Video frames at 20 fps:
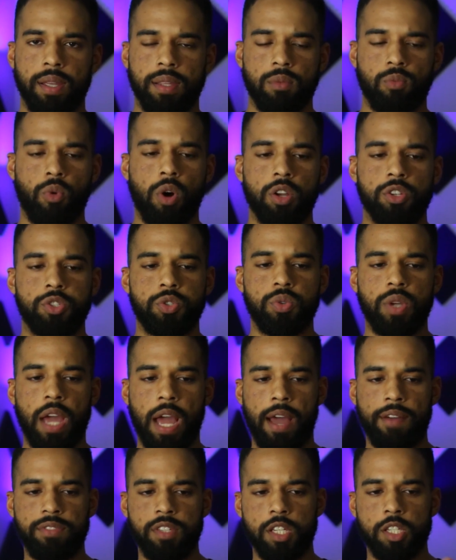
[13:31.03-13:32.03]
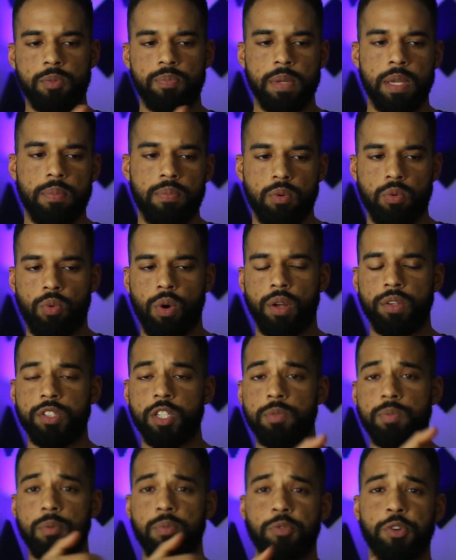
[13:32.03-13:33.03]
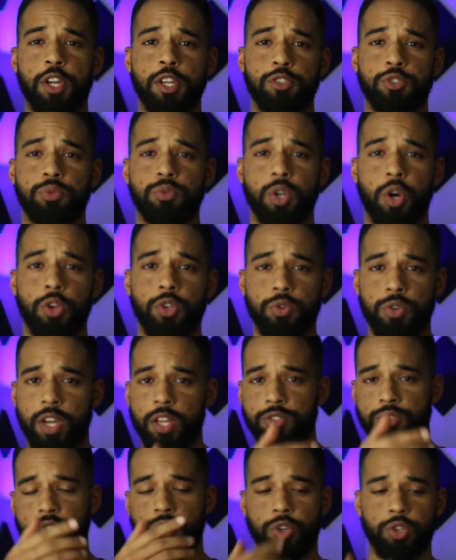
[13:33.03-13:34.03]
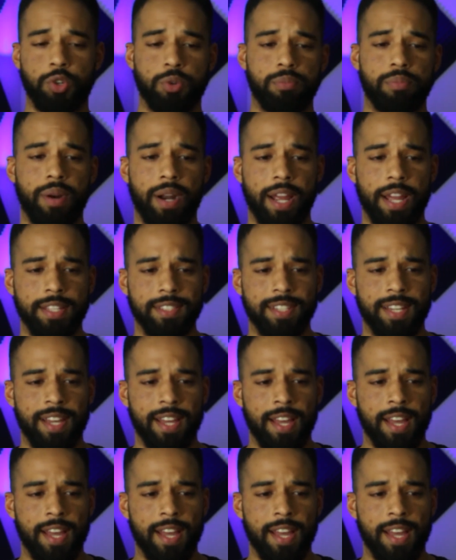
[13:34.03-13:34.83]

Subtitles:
And once you have these people, once these people get to know you, get to know your brand,